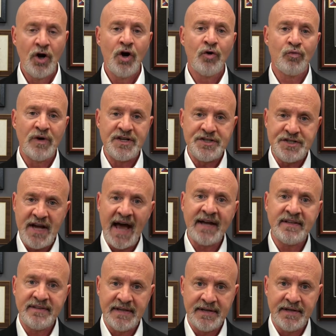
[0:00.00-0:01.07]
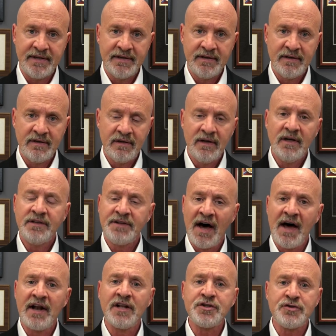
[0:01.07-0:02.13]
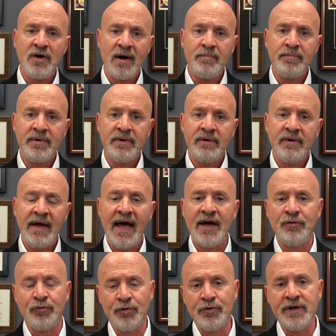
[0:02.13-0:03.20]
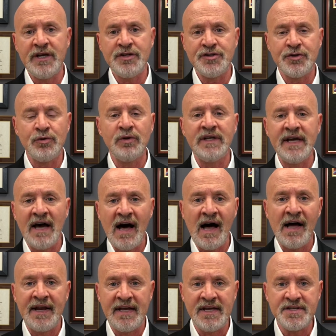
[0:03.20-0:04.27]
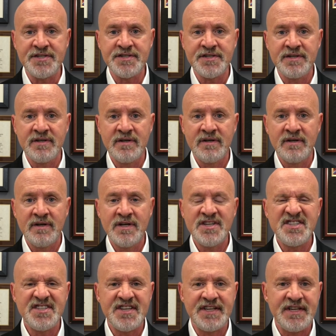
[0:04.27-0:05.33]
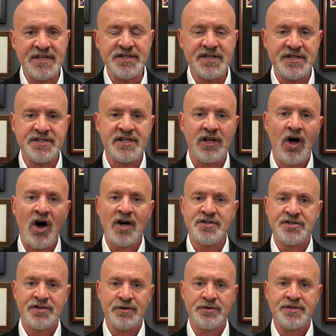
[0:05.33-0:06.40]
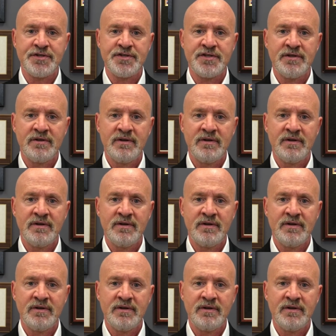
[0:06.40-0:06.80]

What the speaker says: rejected Donald Trump and Rudy Giuliani's seditious lawsuits,